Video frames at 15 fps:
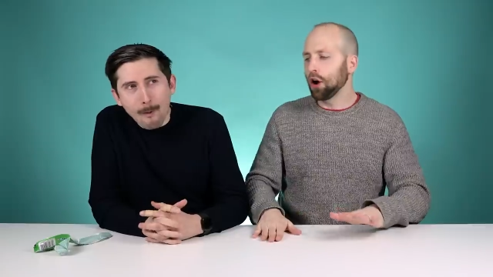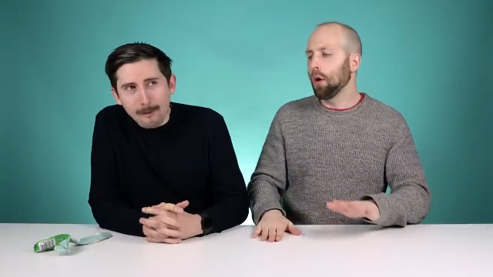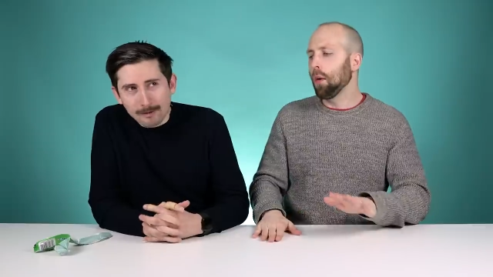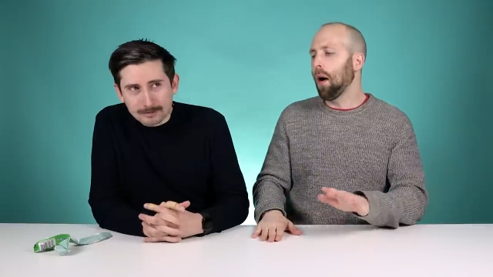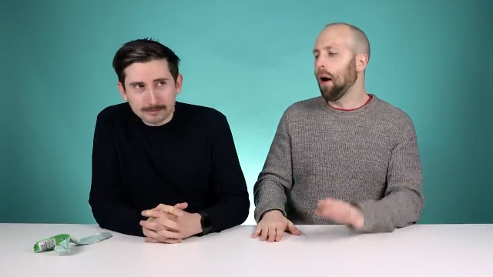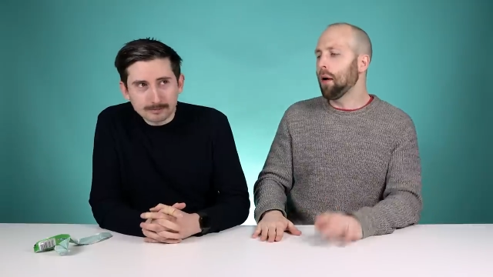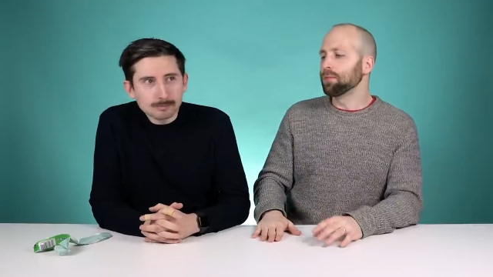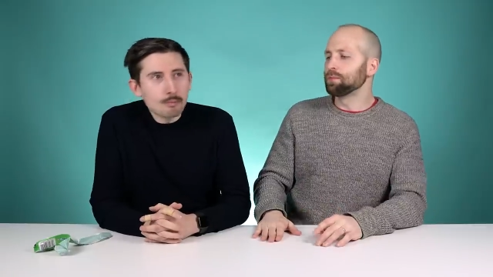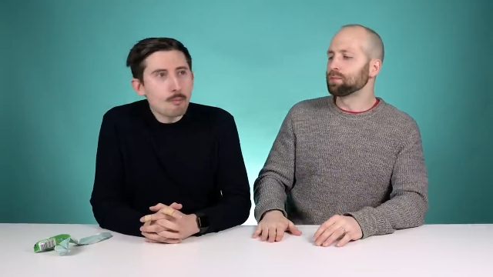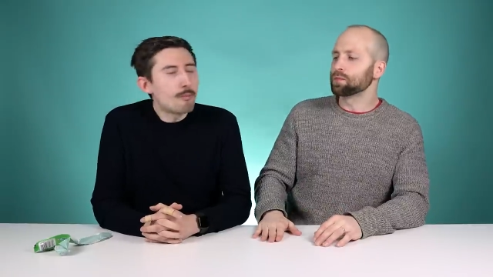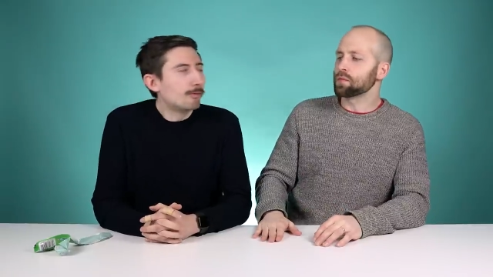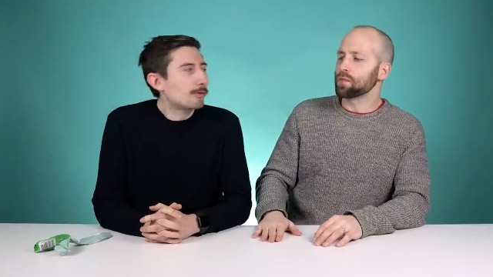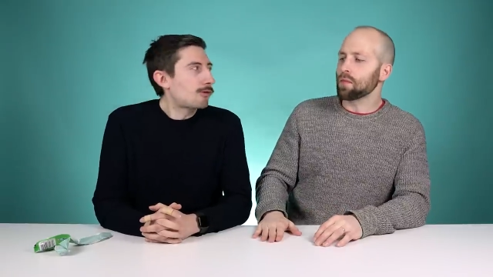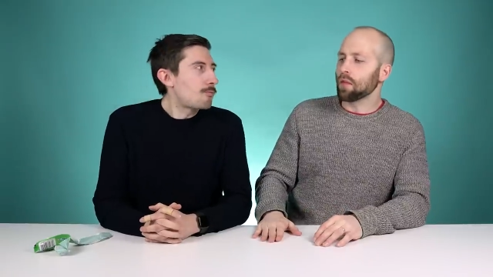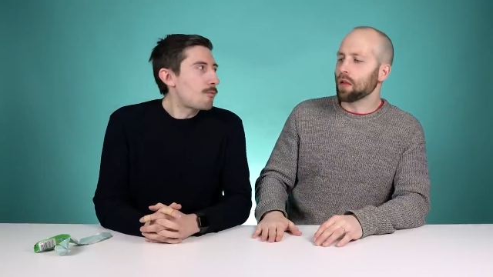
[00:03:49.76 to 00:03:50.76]
Speaker 1: know what?
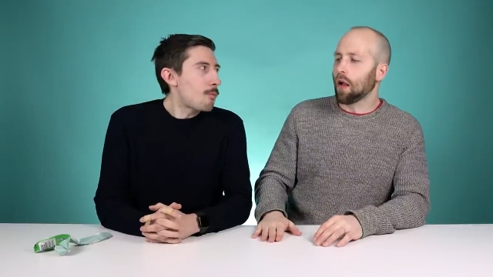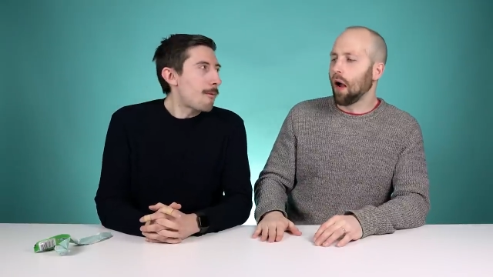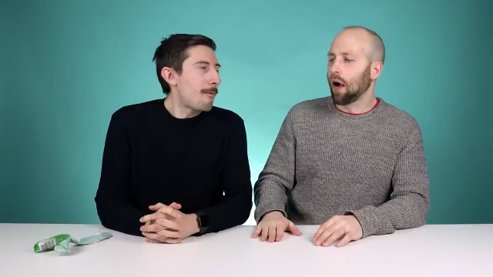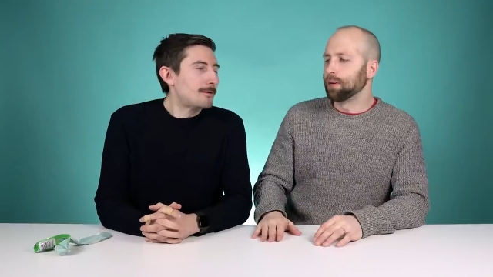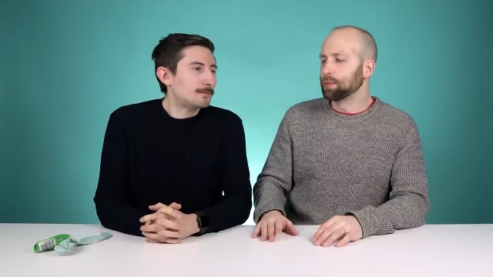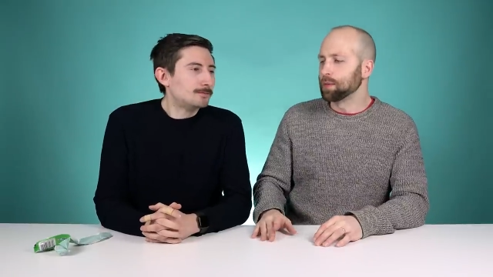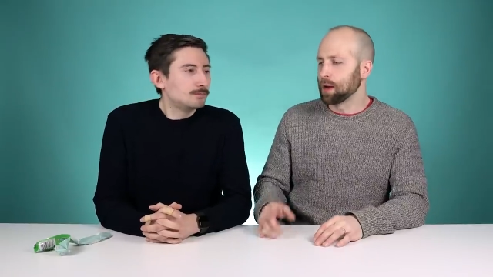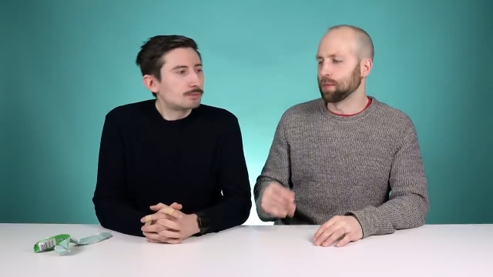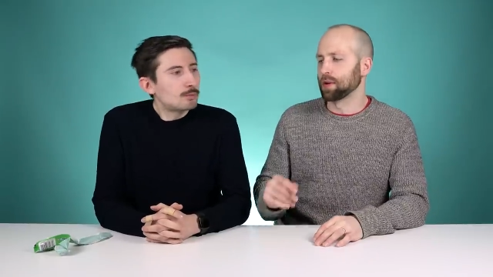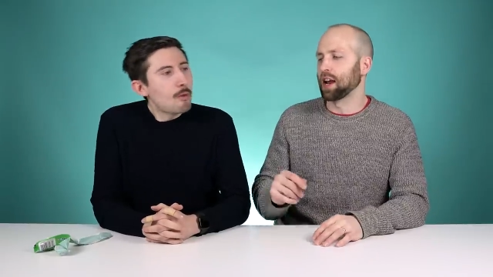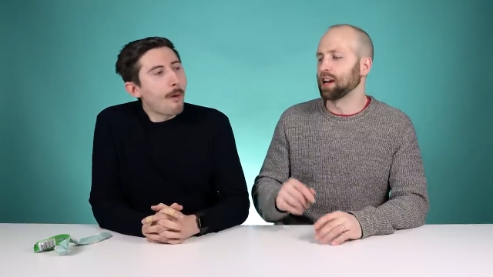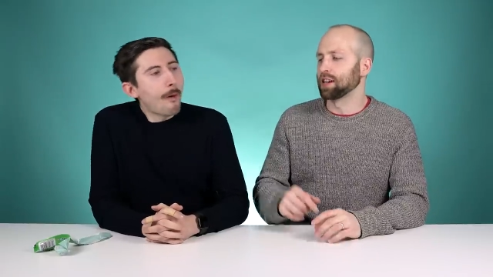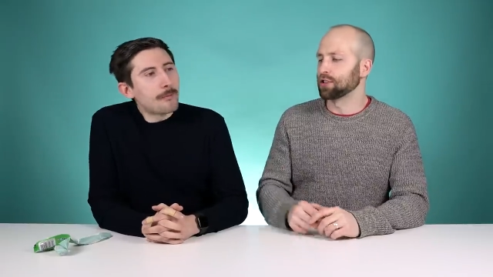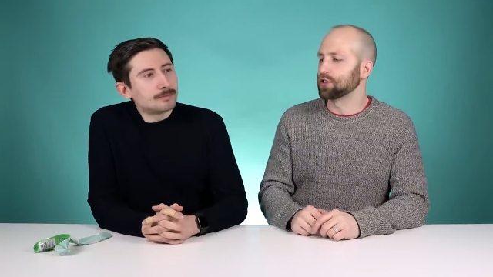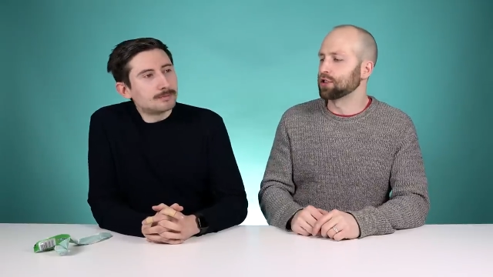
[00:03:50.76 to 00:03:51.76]
I'm
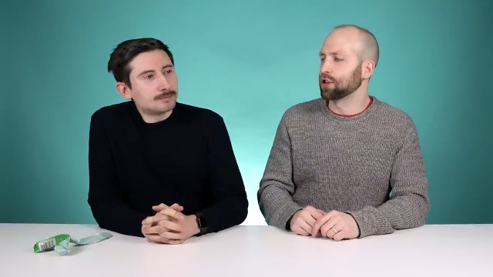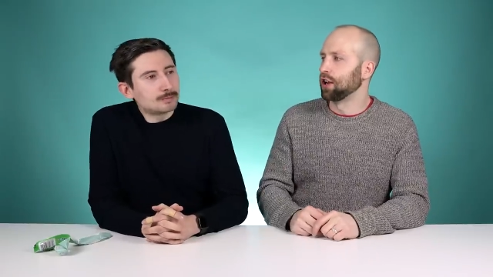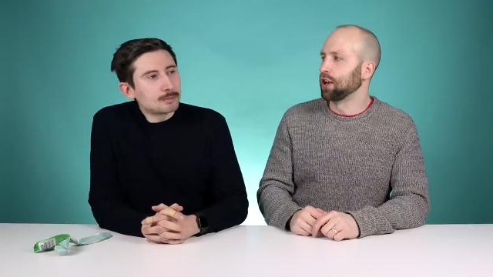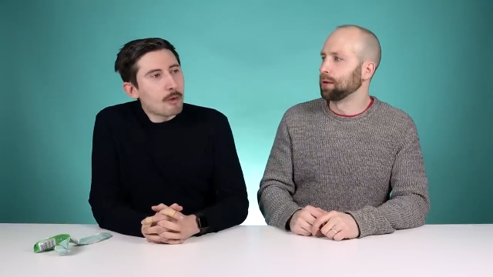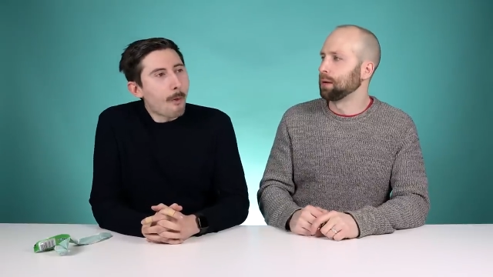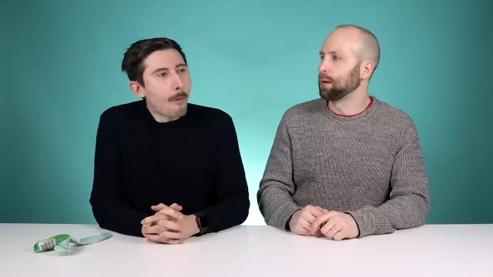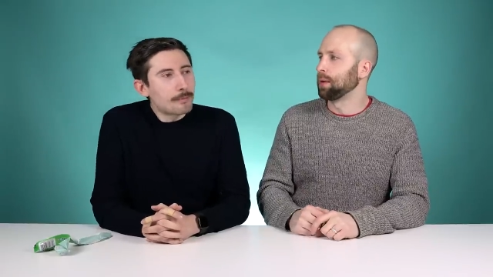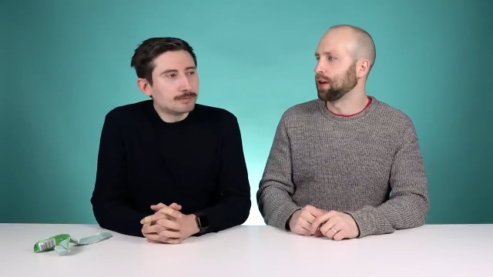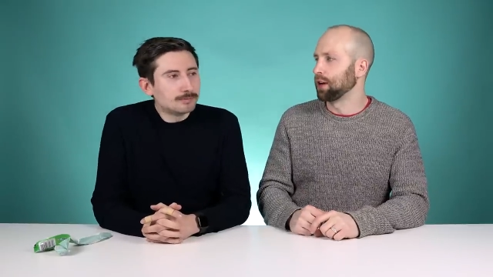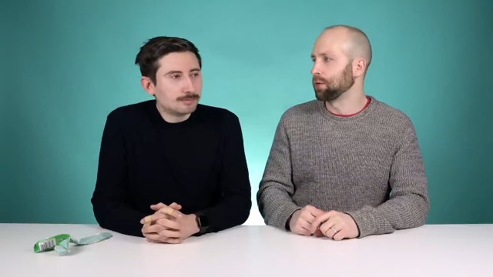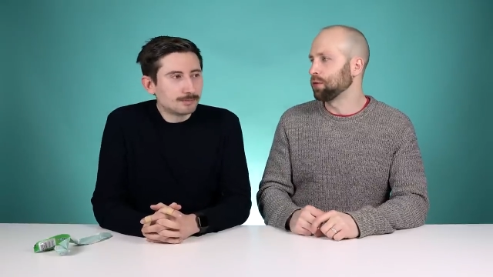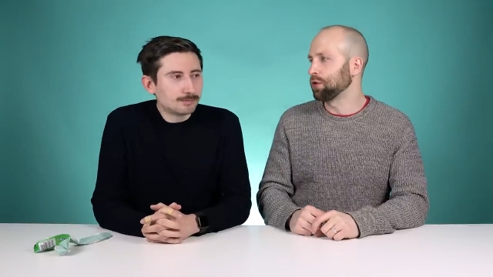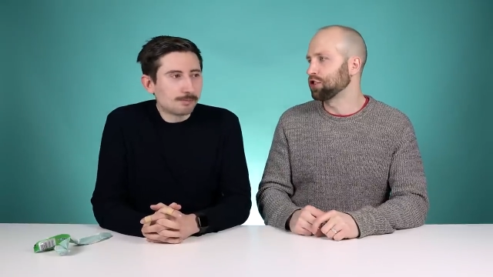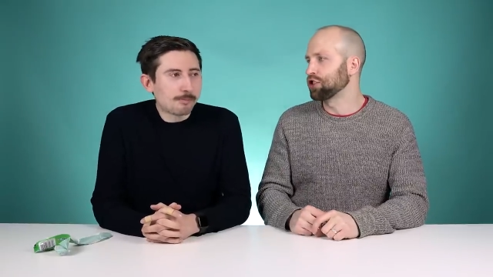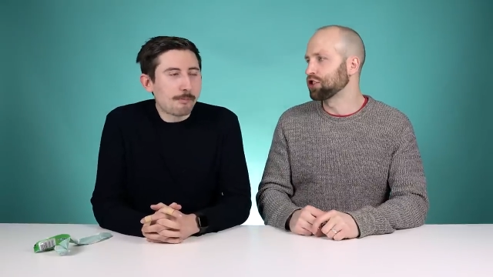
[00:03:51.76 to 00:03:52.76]
glad I stuck it all in my mouth
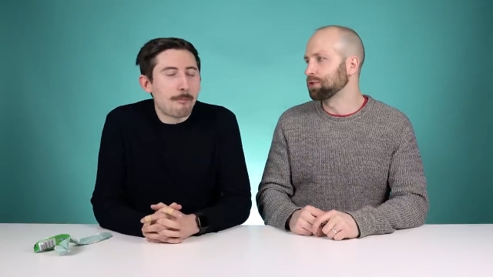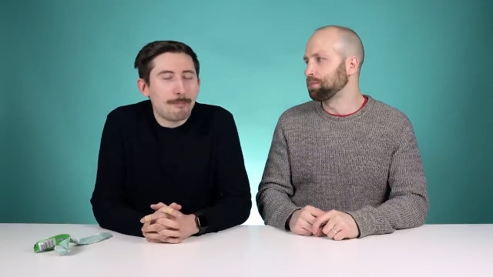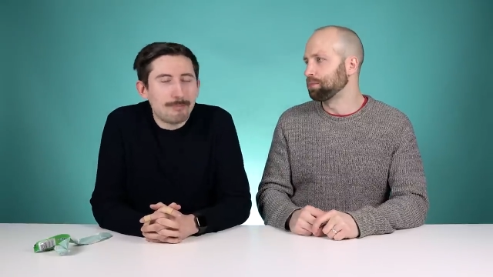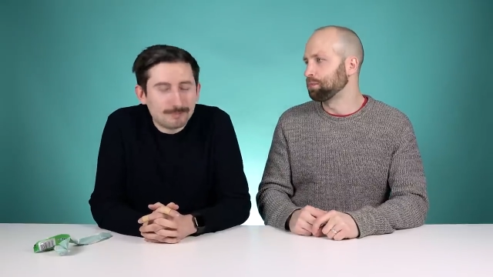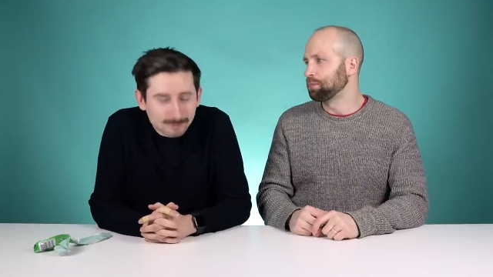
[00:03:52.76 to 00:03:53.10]
at once.